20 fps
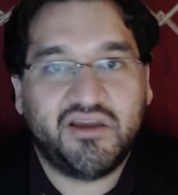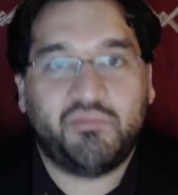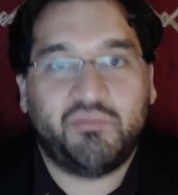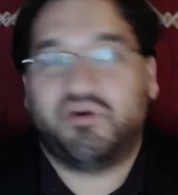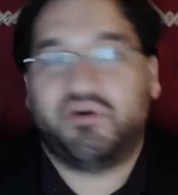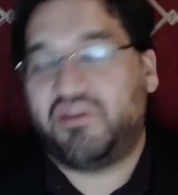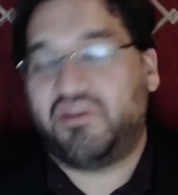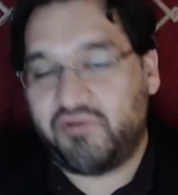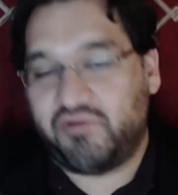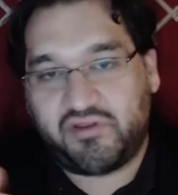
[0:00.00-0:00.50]

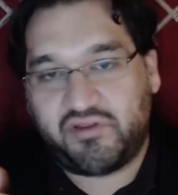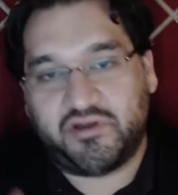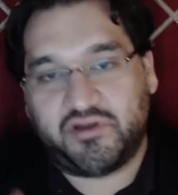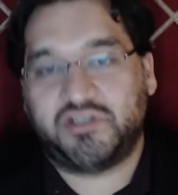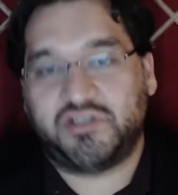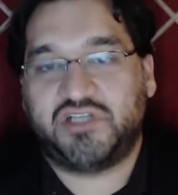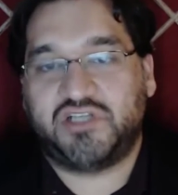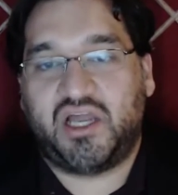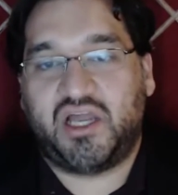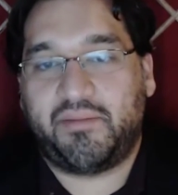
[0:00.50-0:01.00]
but there were
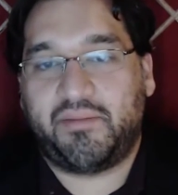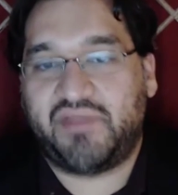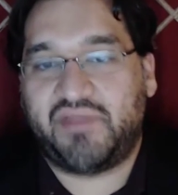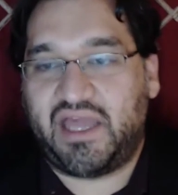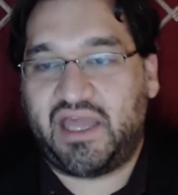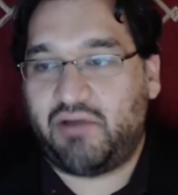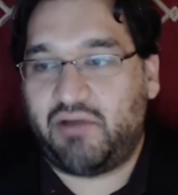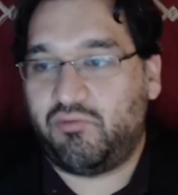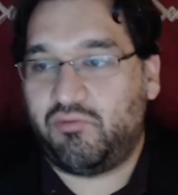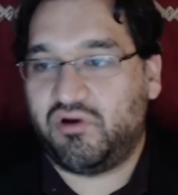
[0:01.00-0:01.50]
certain jobs
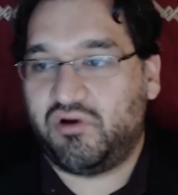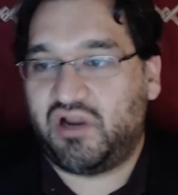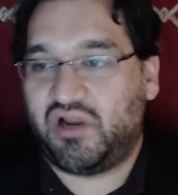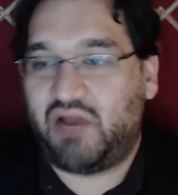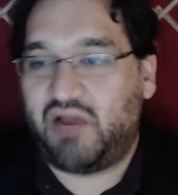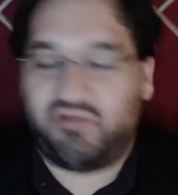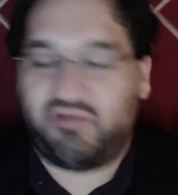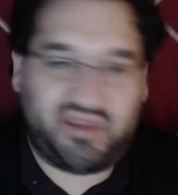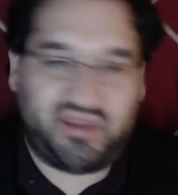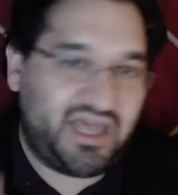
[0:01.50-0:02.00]
that were
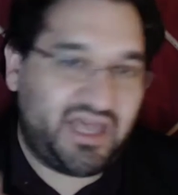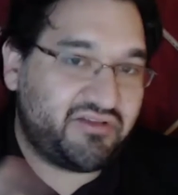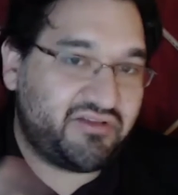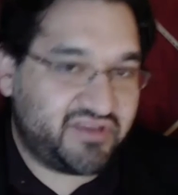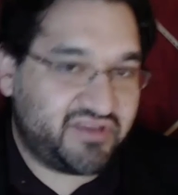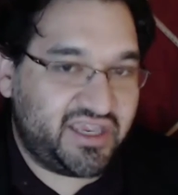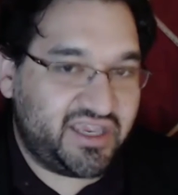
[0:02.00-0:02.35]
I was allowed to